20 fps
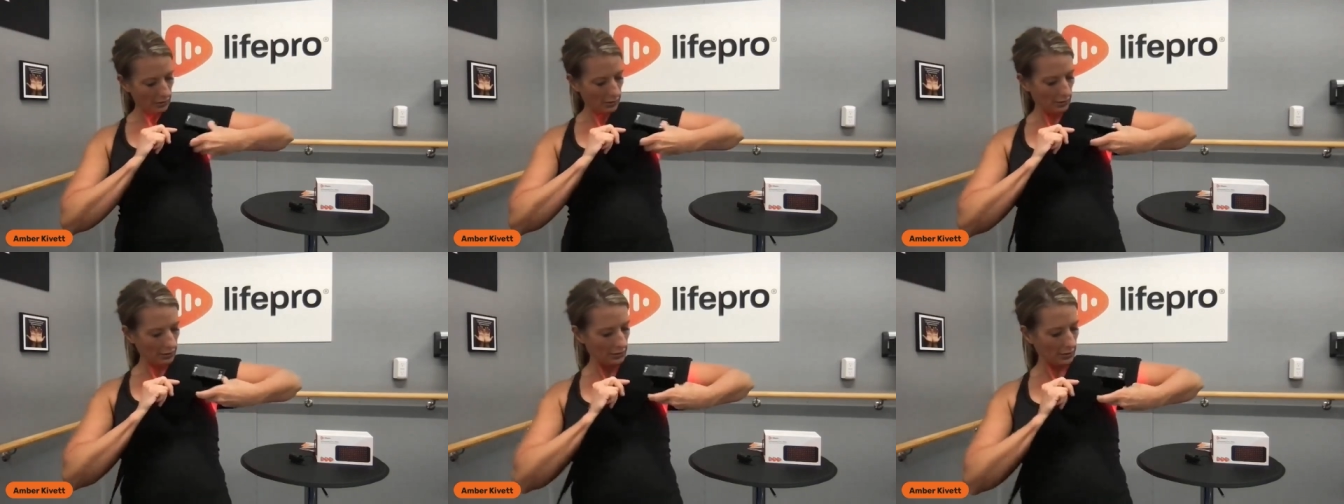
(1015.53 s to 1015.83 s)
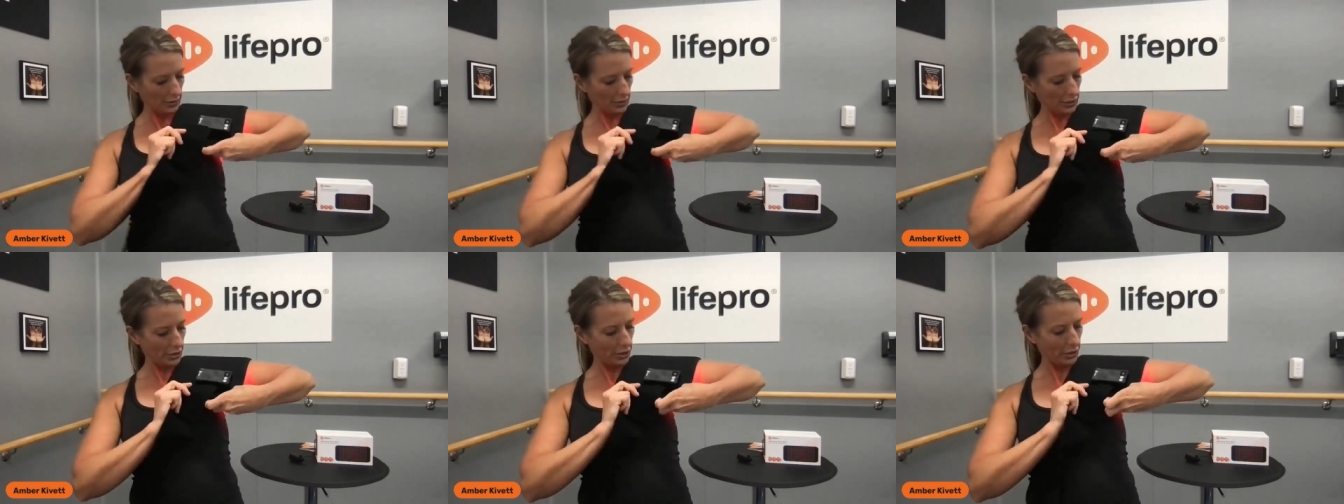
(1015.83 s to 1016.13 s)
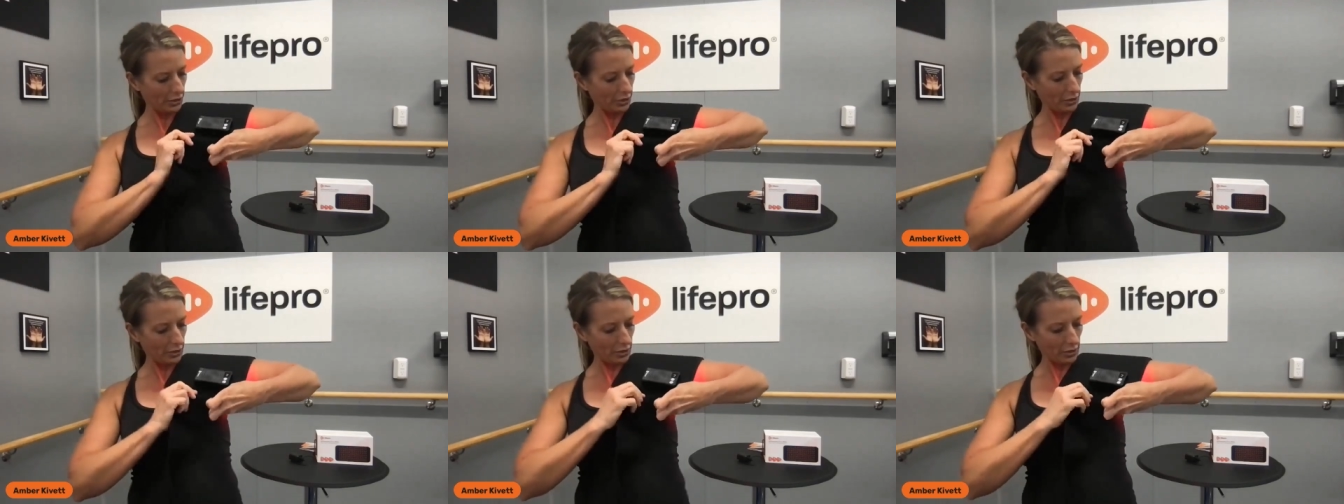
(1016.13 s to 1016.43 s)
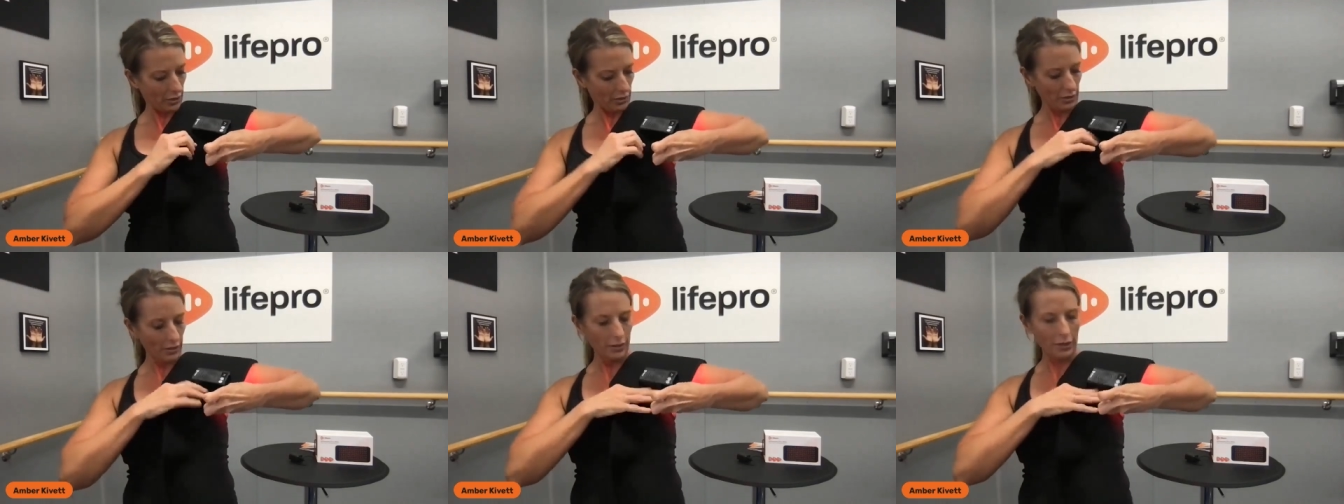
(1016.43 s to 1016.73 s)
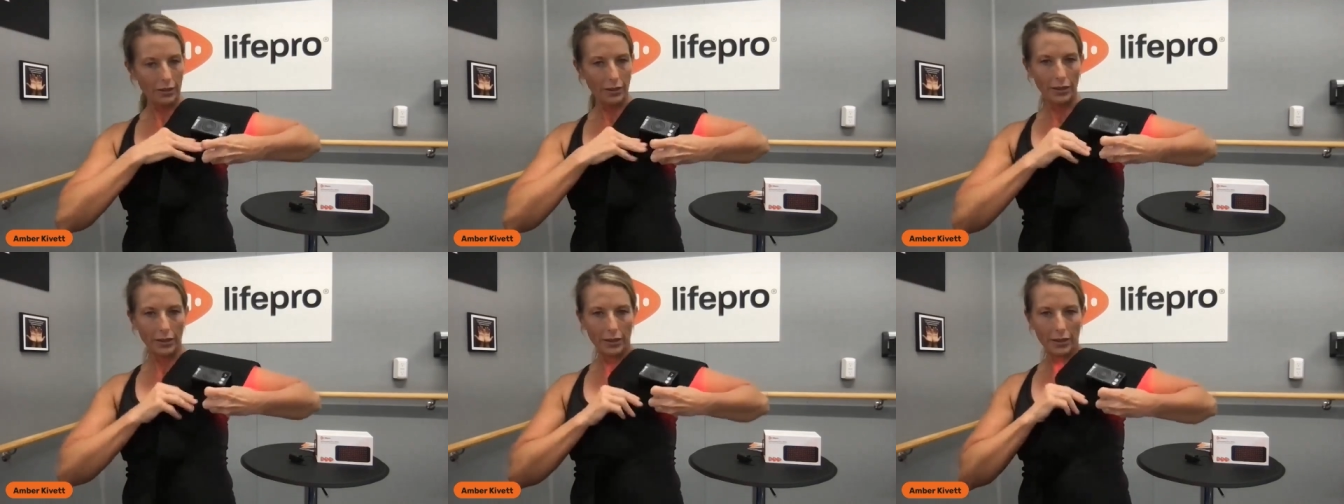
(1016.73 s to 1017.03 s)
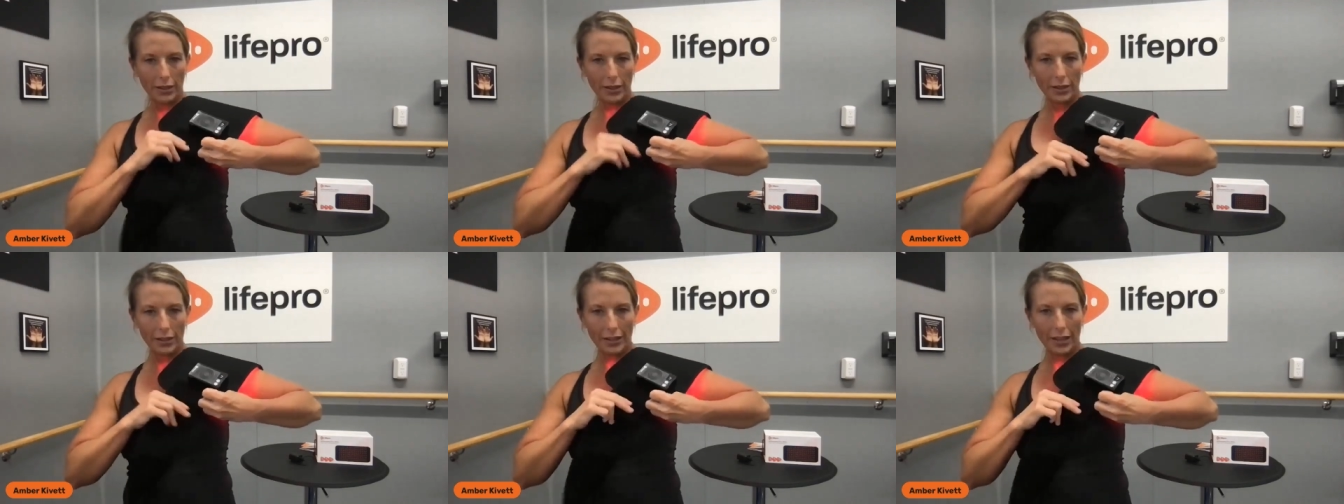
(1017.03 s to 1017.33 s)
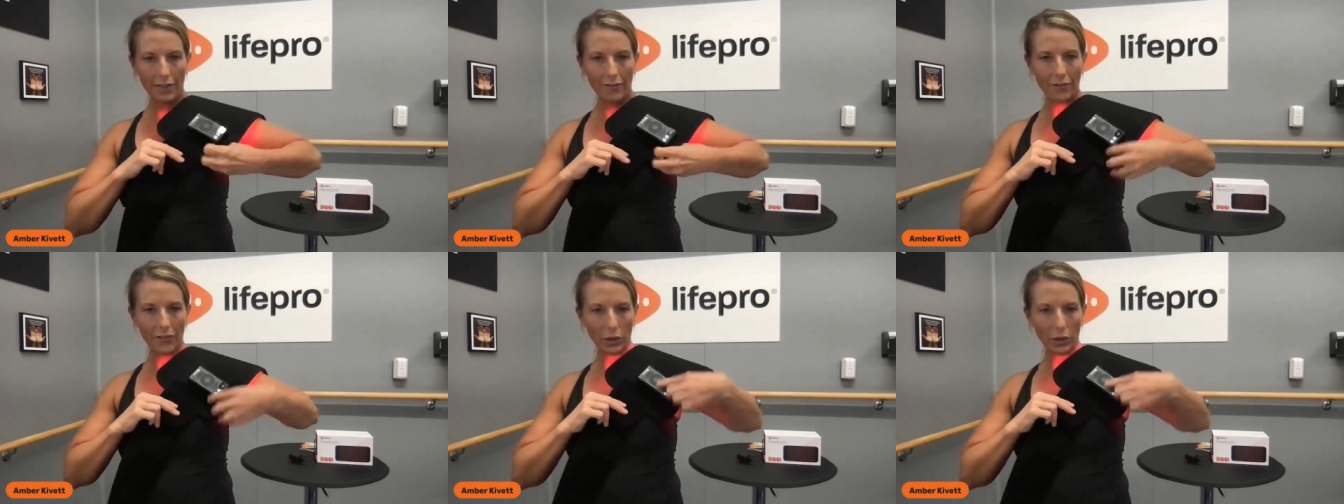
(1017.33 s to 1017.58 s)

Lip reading: secure that